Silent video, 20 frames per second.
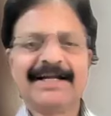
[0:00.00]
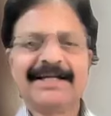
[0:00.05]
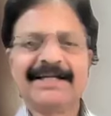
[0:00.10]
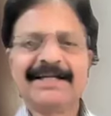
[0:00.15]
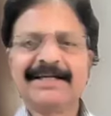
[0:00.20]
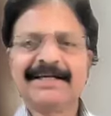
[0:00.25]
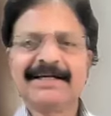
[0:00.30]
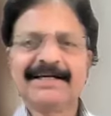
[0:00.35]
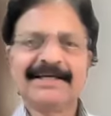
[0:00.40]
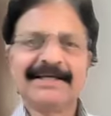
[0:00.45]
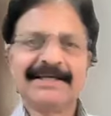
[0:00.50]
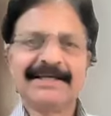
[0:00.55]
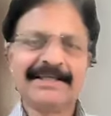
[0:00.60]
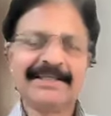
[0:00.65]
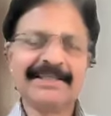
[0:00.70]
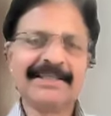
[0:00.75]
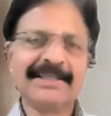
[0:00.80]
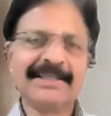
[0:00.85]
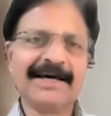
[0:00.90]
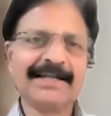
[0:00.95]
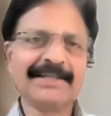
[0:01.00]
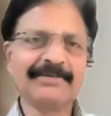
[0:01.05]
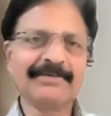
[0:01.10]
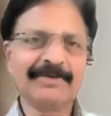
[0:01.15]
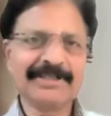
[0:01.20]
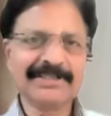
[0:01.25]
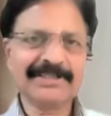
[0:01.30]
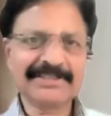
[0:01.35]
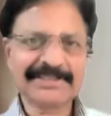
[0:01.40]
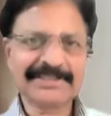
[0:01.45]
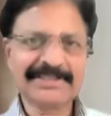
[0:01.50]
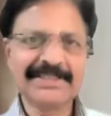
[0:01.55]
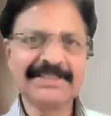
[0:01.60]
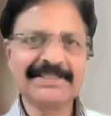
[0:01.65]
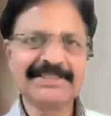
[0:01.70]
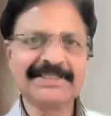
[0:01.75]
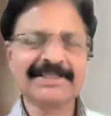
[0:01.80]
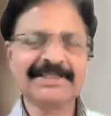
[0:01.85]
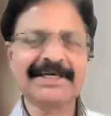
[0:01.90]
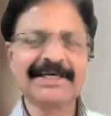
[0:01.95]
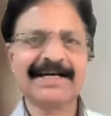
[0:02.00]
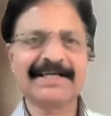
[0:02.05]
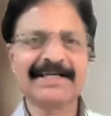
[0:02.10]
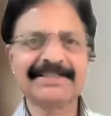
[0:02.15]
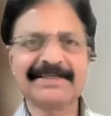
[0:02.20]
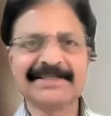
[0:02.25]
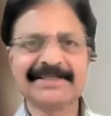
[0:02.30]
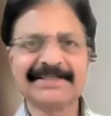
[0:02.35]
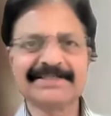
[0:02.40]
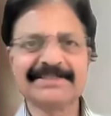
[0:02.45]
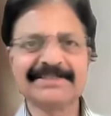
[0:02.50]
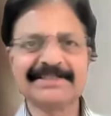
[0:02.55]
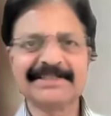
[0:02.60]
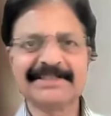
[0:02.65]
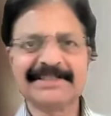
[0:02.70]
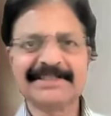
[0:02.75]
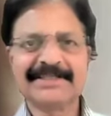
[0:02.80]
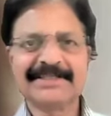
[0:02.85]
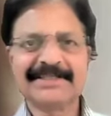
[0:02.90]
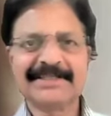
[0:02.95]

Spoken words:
and they are the ones. These are the axons,